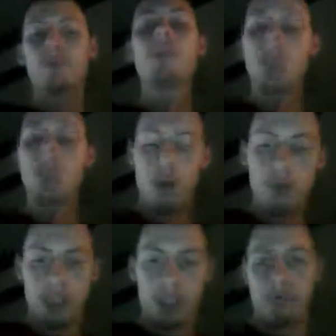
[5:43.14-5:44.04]
Give me the
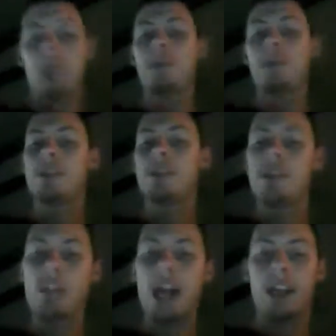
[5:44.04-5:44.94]
home team. Give me
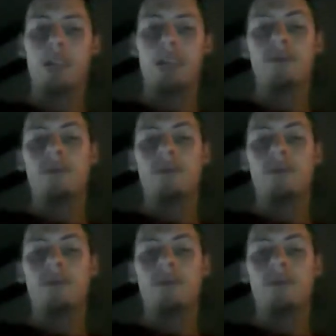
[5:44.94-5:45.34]
Cincinnati.